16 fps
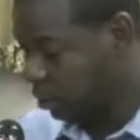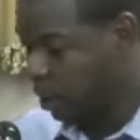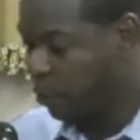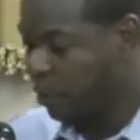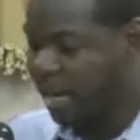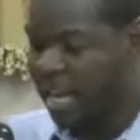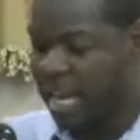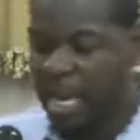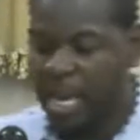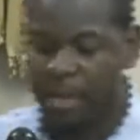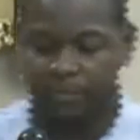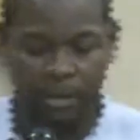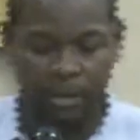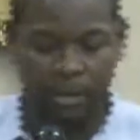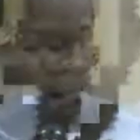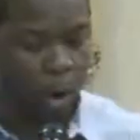That we leave
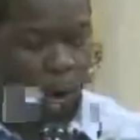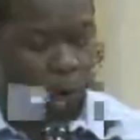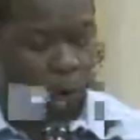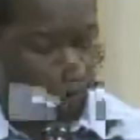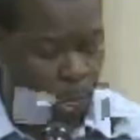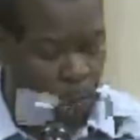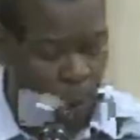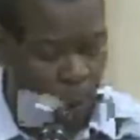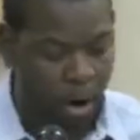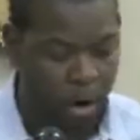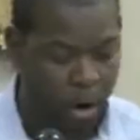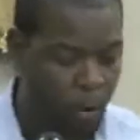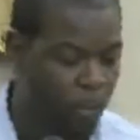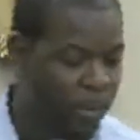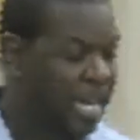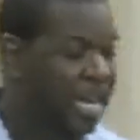the room or
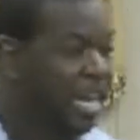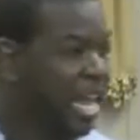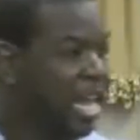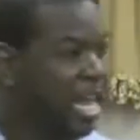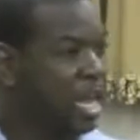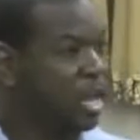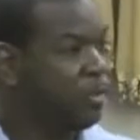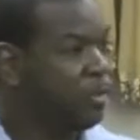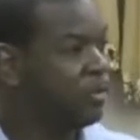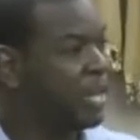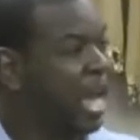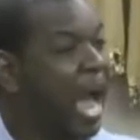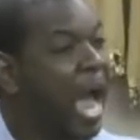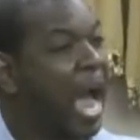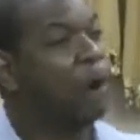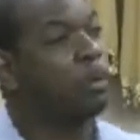we leave the
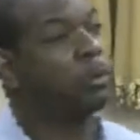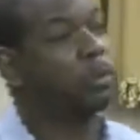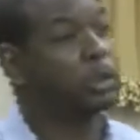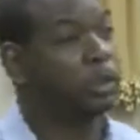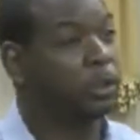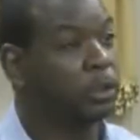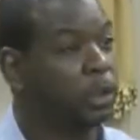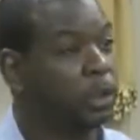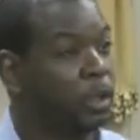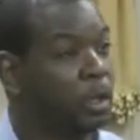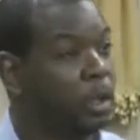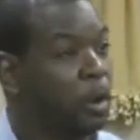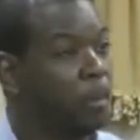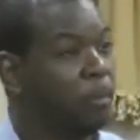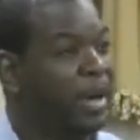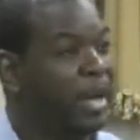house.
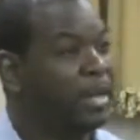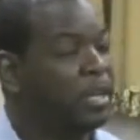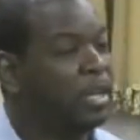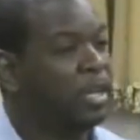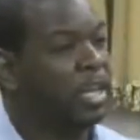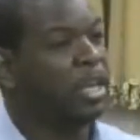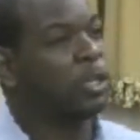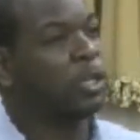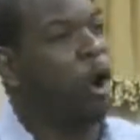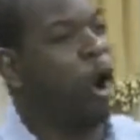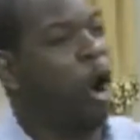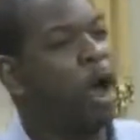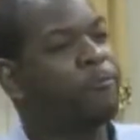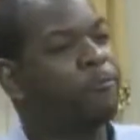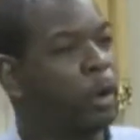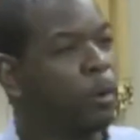But it's
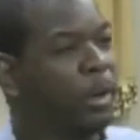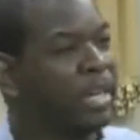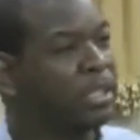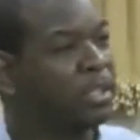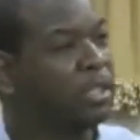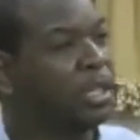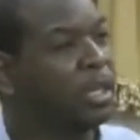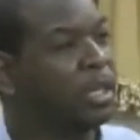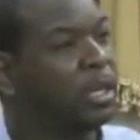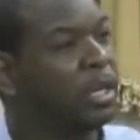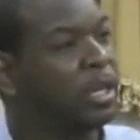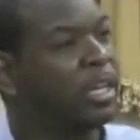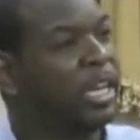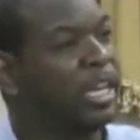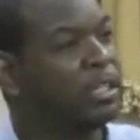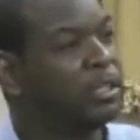hard for us to
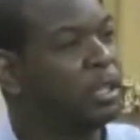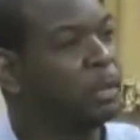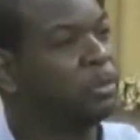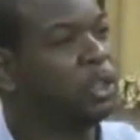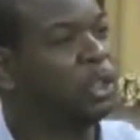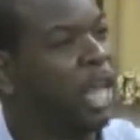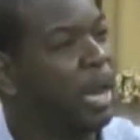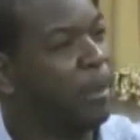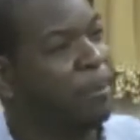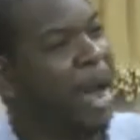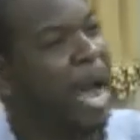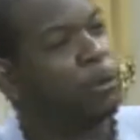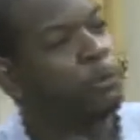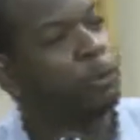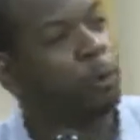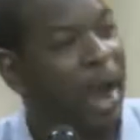get some
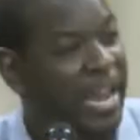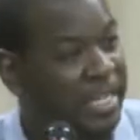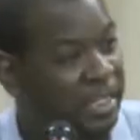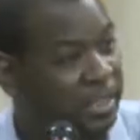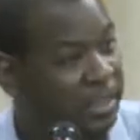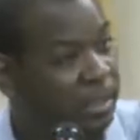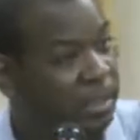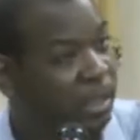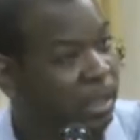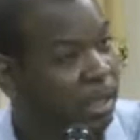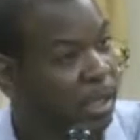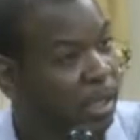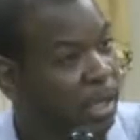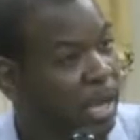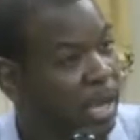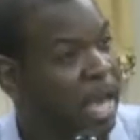shut-mouth grace
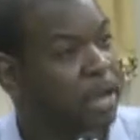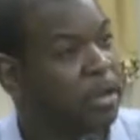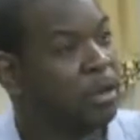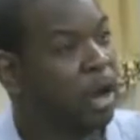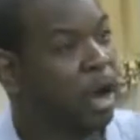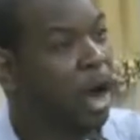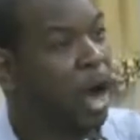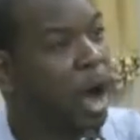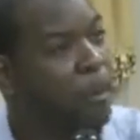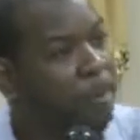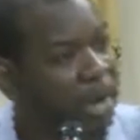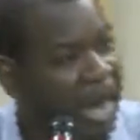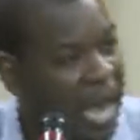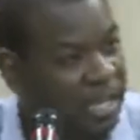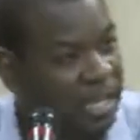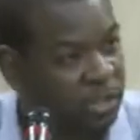and
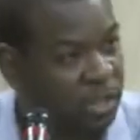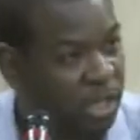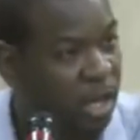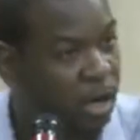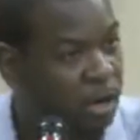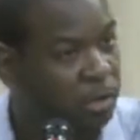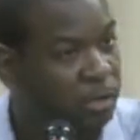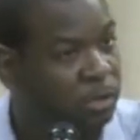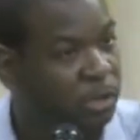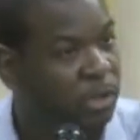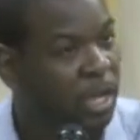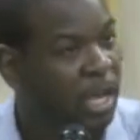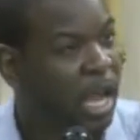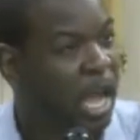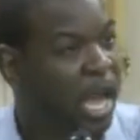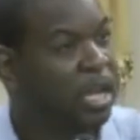humble ourselves
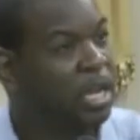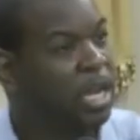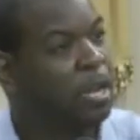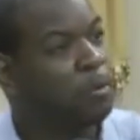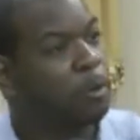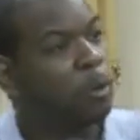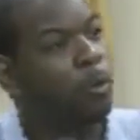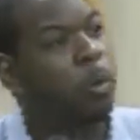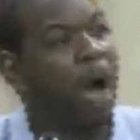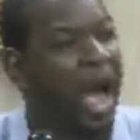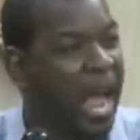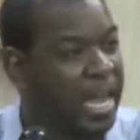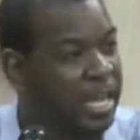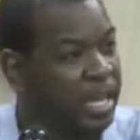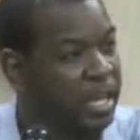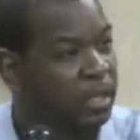and keep
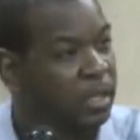quiet,